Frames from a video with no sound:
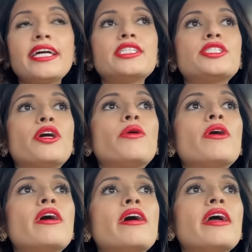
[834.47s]
And so
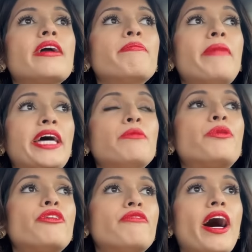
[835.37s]
men
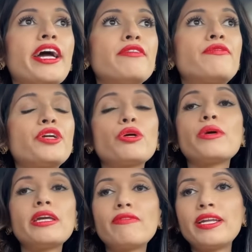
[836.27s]
provide for you
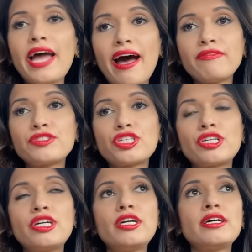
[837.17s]
even
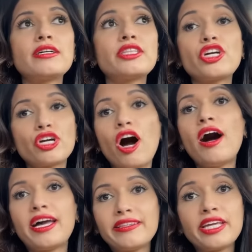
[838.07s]
after they're
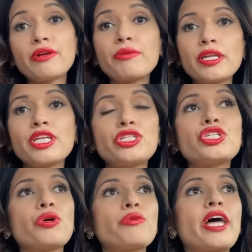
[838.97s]
gone. They really
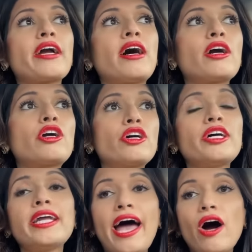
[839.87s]
do. Like, a
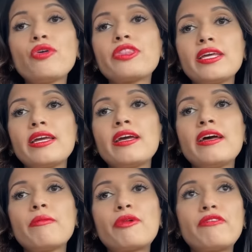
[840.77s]
good, healthy
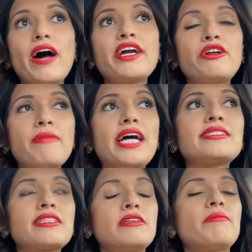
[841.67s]
provider,
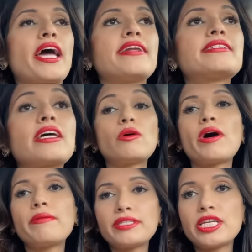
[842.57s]
masculine man is
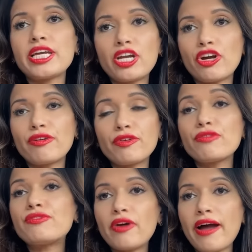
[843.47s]
want to take care of you
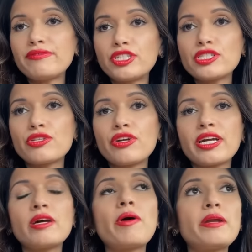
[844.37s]
forever. So they're
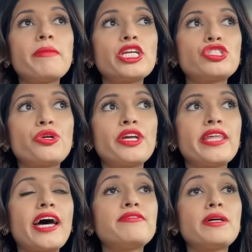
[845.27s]
going to want to make sure
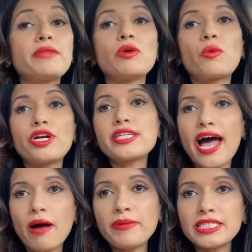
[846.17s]
that if something were to
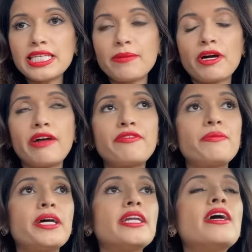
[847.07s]
happen to him, God
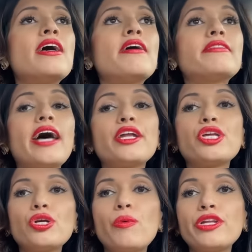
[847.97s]
forbid, that
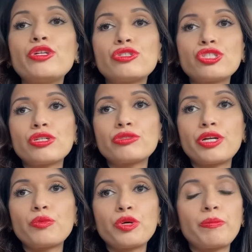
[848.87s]
you and your
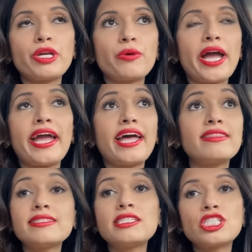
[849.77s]
children would be okay. And
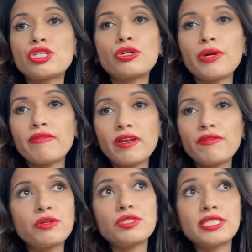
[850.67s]
this is true even if
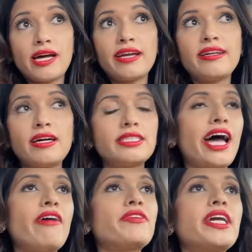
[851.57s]
you decide not to
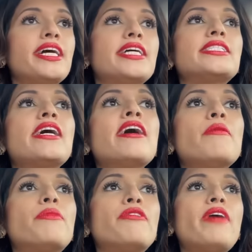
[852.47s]
have kids.
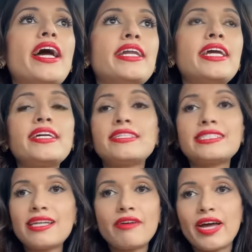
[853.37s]
Providing
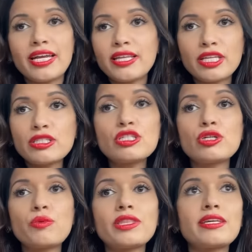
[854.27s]
doesn't have anything to
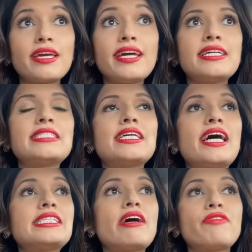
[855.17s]
do with kids. It
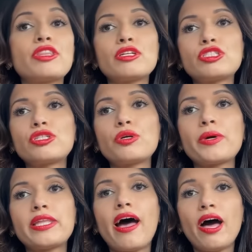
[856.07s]
has everything to do
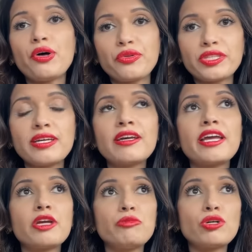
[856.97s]
with health,
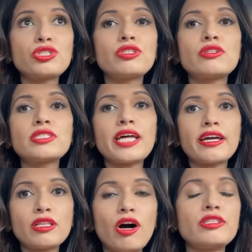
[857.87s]
emotional,
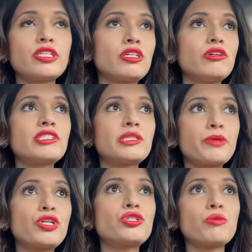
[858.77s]
psychological,
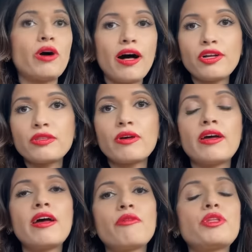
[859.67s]
spiritual health,
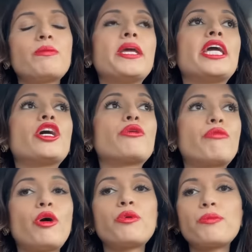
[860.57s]
with being a
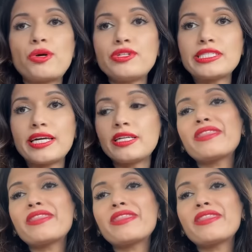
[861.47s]
grown person.